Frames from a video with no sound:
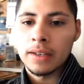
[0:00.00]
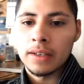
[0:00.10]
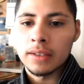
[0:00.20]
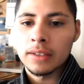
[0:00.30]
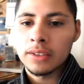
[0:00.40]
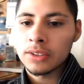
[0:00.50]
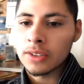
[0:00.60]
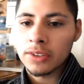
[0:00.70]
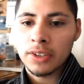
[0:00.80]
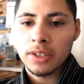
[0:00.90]
There's
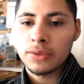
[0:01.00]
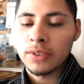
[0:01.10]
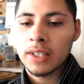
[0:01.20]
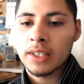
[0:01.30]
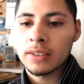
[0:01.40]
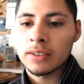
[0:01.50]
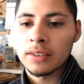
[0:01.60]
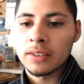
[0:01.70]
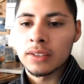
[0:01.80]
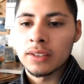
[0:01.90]
other cards for that.
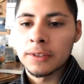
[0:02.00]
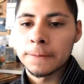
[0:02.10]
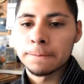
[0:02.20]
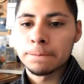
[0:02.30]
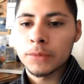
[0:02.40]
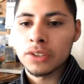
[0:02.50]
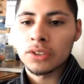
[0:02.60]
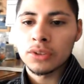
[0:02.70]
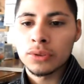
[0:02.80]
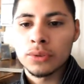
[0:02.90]
Let's
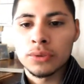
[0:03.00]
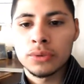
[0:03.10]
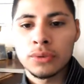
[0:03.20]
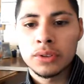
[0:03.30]
do